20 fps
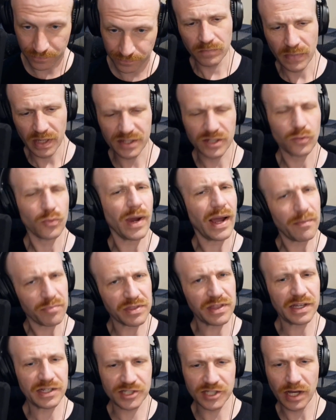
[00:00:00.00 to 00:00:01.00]
And to wrap
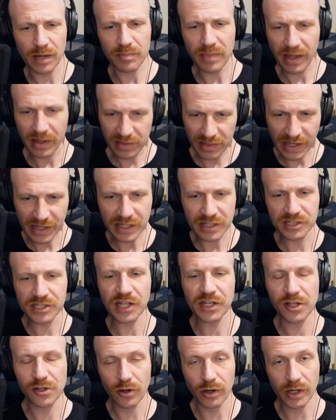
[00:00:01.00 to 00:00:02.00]
things up, they
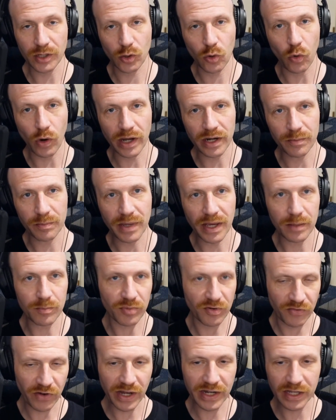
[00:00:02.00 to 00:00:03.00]
continued on quite a bit,
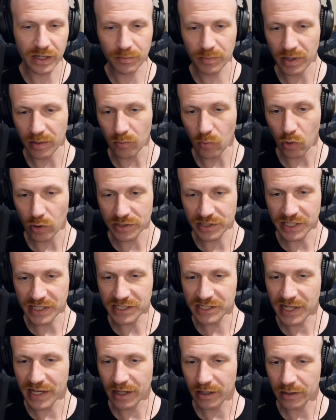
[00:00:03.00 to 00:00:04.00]
providing a bit more
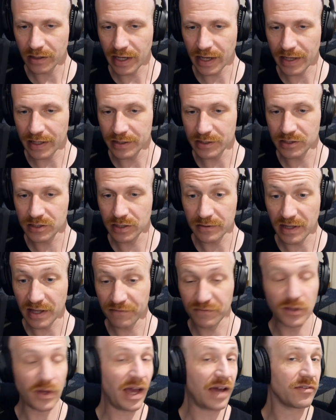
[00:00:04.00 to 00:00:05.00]
detail. And if
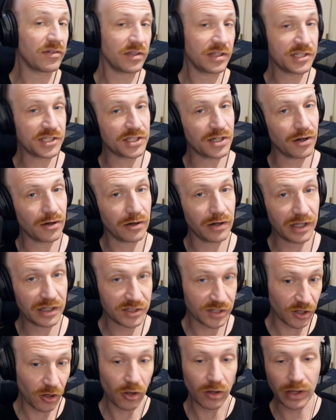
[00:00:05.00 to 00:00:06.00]
you haven't listened to Earnings
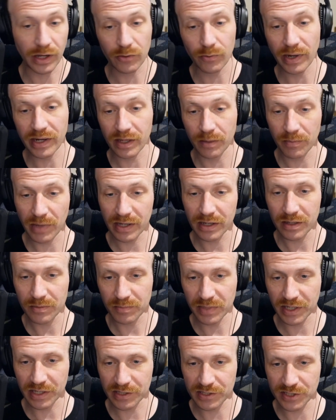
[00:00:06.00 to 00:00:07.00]
Call, I recommend it
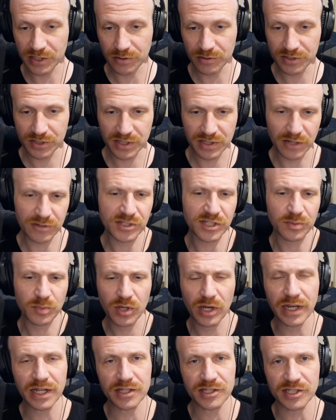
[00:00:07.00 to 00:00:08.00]
because there's some
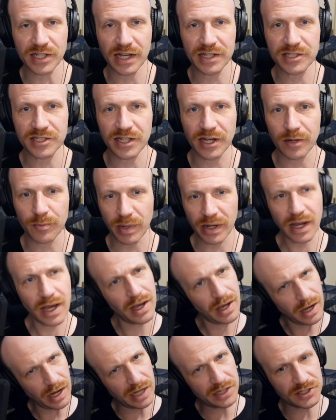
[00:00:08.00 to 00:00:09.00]
good insights there, but
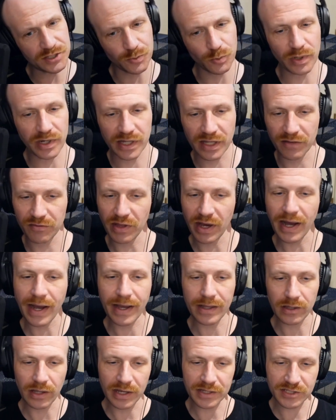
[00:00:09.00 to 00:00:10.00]
I just want to give the
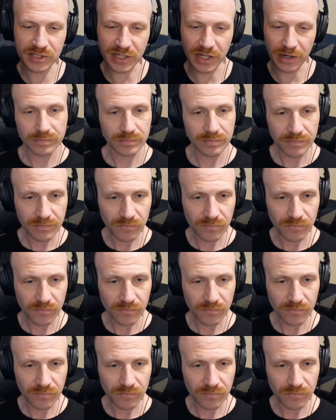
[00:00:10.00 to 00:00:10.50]
highlights here.